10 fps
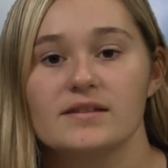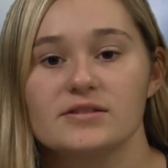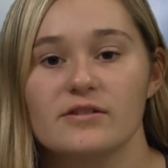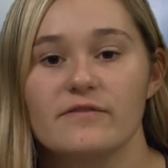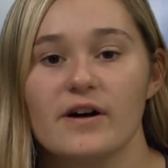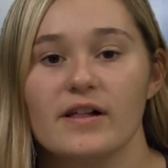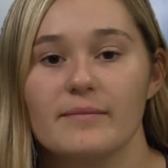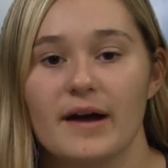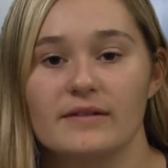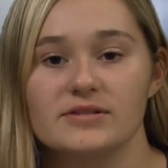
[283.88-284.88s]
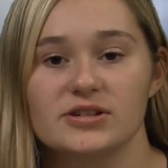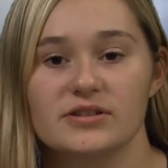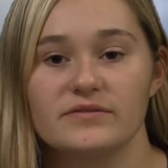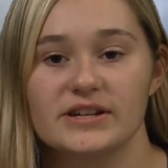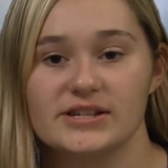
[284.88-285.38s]
Snowfall amounts
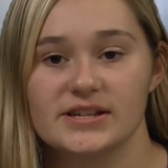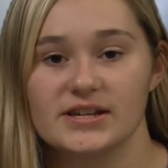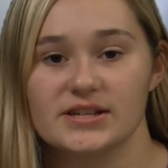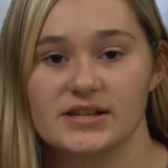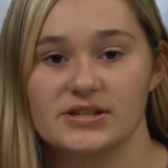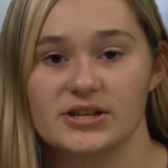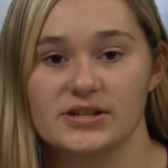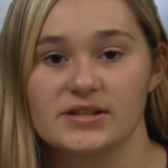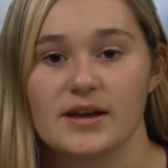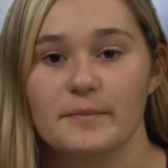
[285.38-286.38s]
should reach 6 inches,